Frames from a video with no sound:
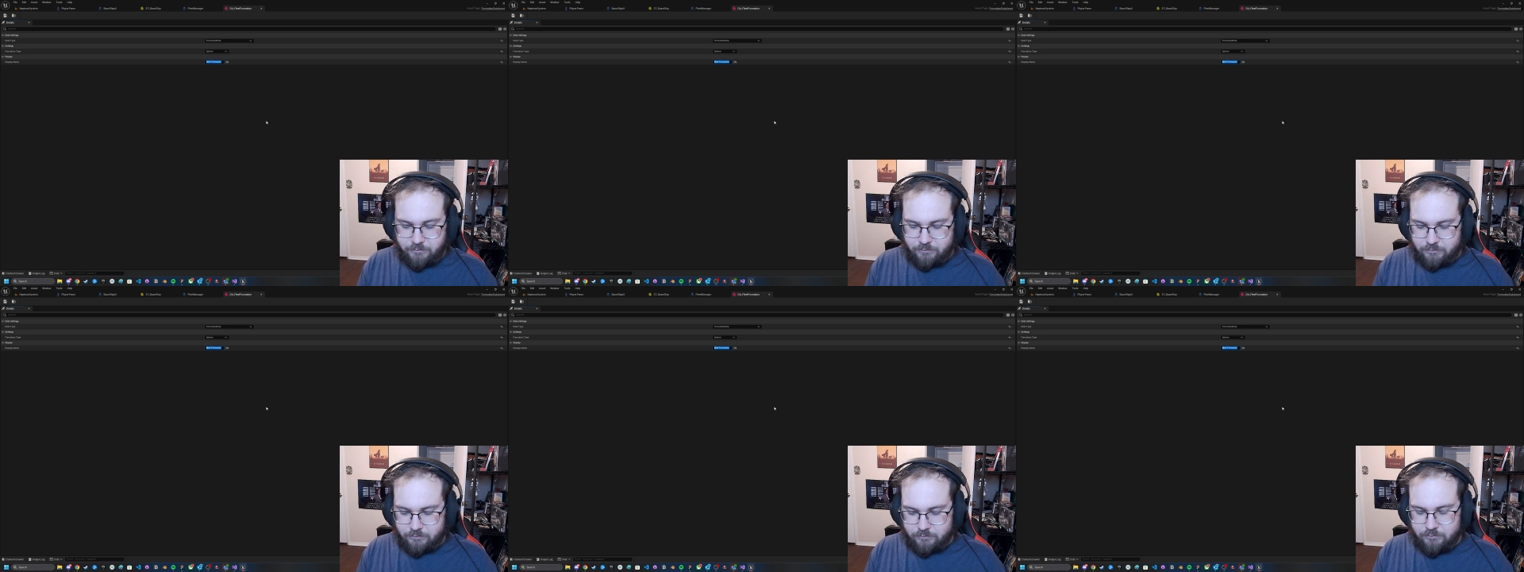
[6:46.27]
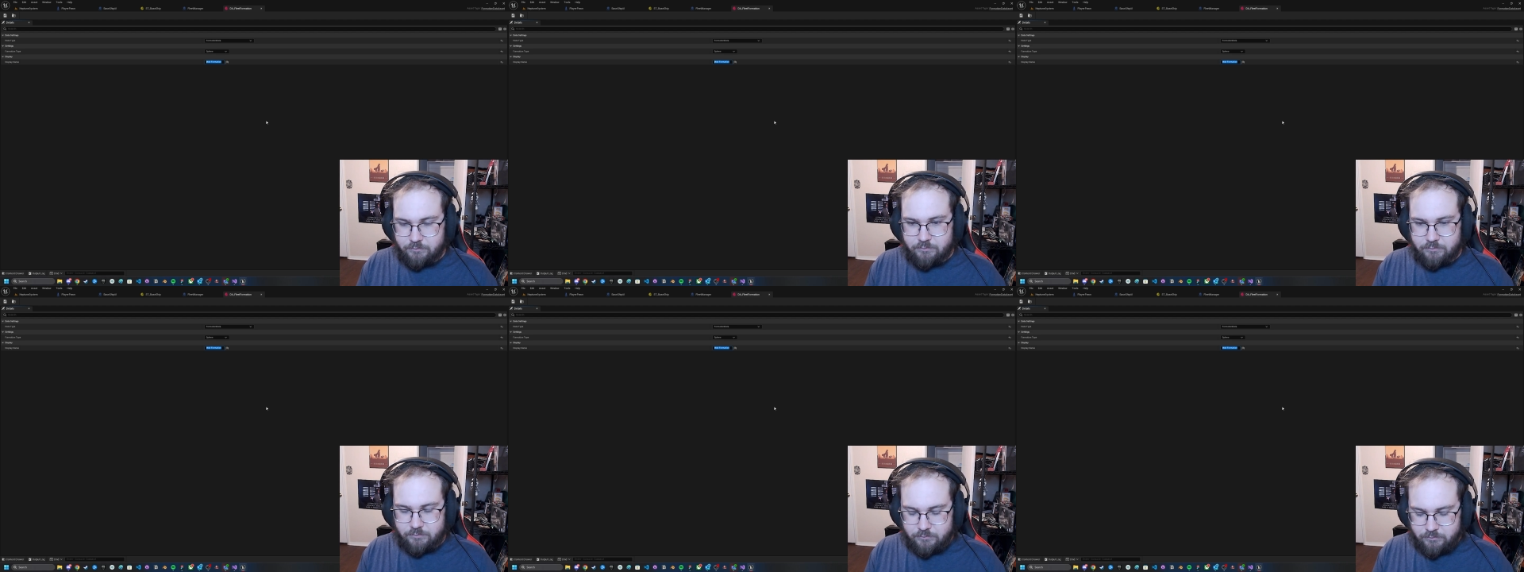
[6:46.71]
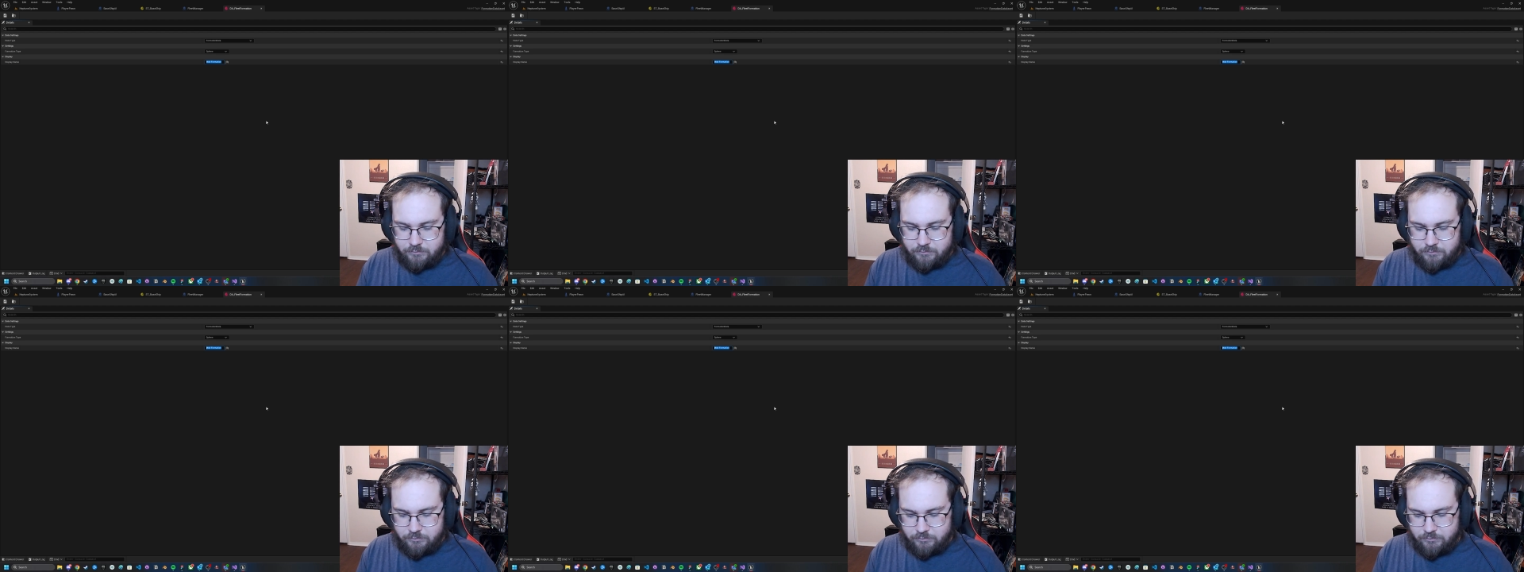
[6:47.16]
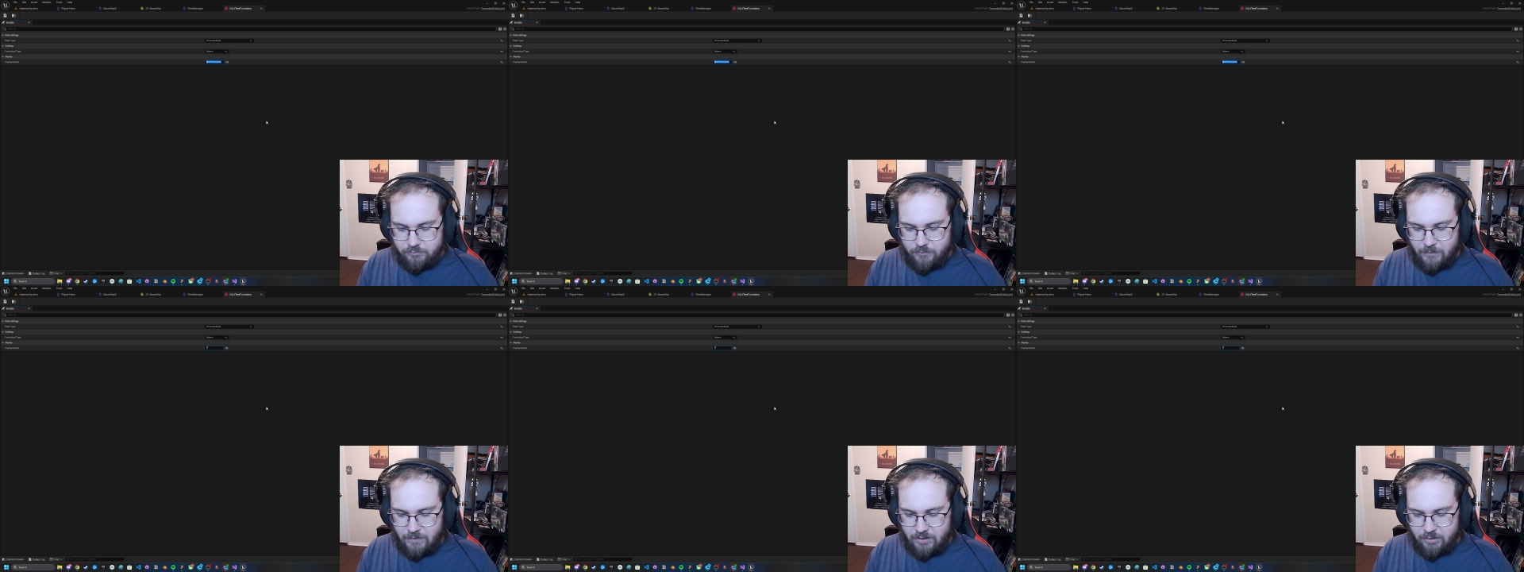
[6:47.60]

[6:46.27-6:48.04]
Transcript: Nobody speaks.